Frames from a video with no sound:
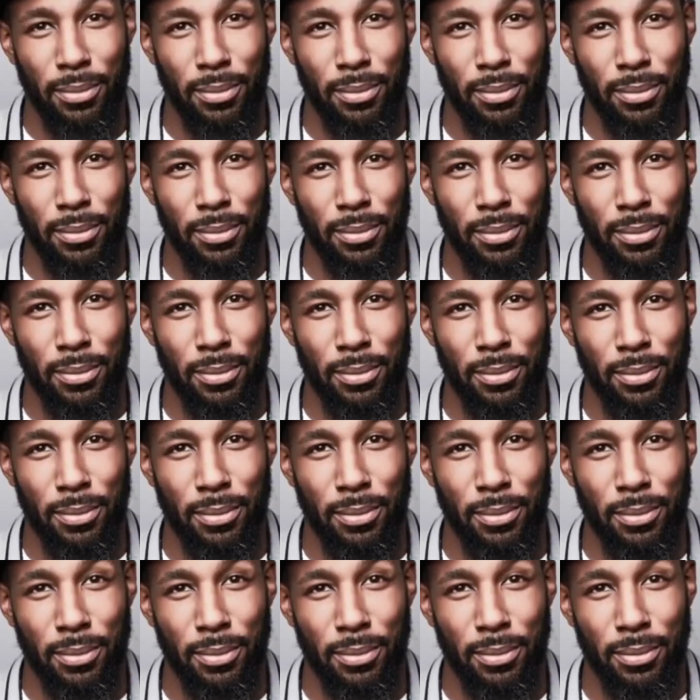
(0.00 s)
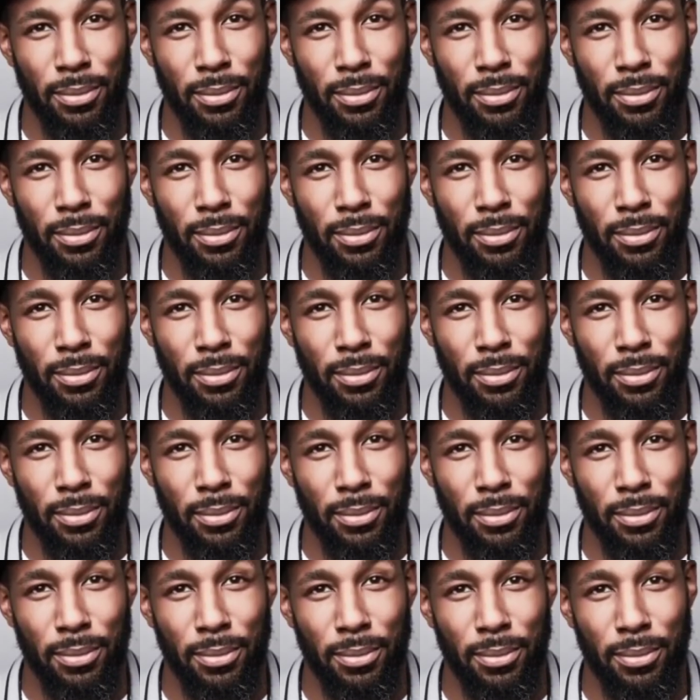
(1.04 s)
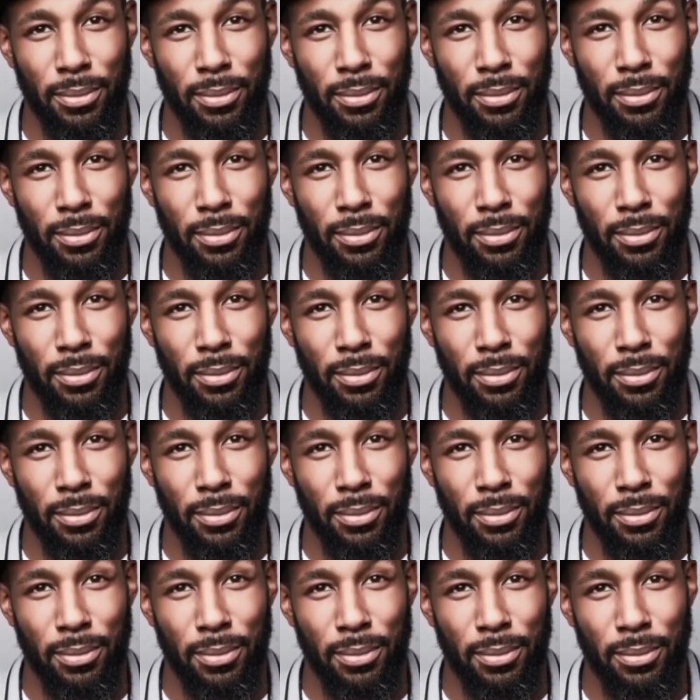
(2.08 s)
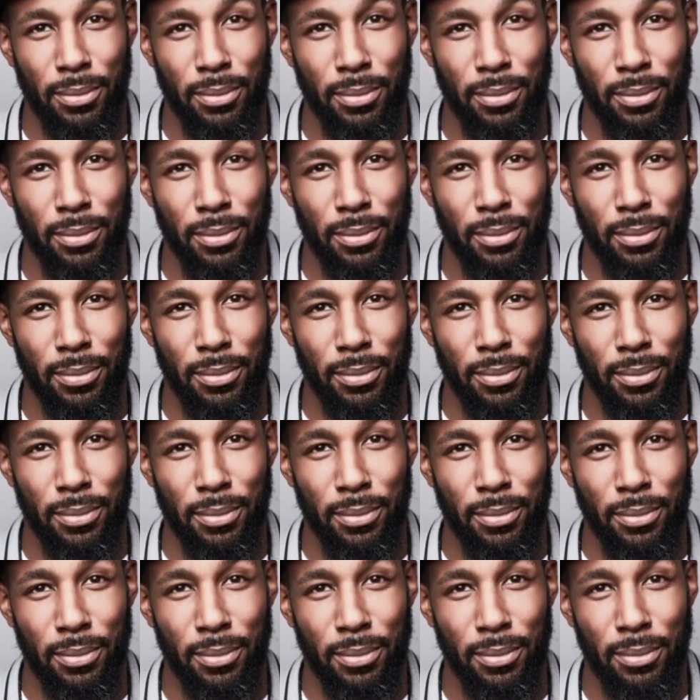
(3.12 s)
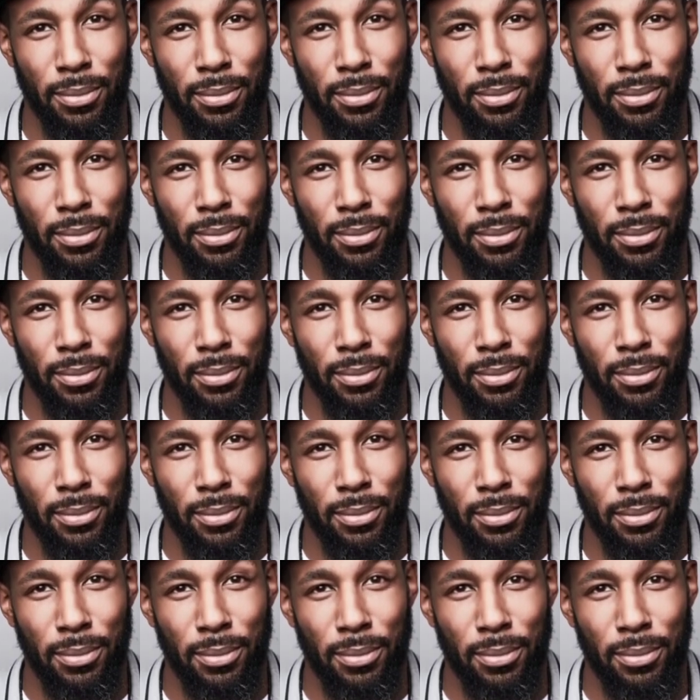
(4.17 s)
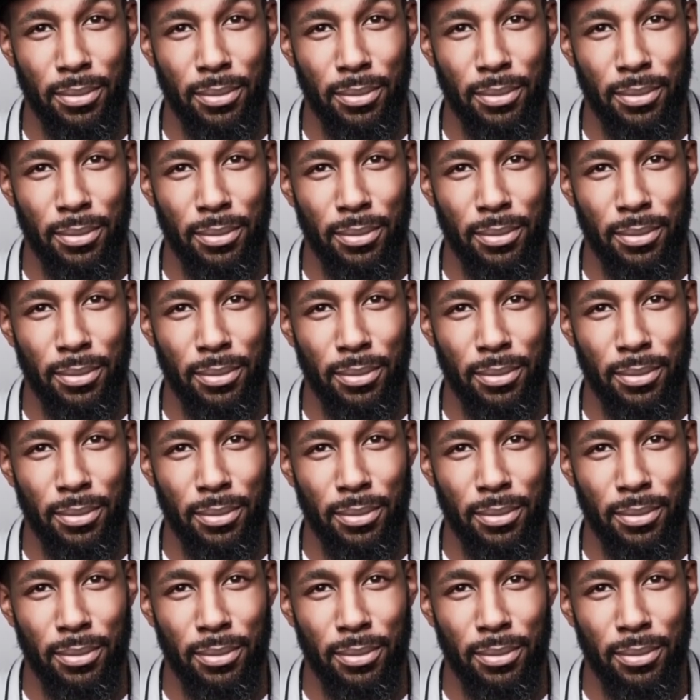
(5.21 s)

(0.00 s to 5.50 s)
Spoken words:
The person shown says nothing.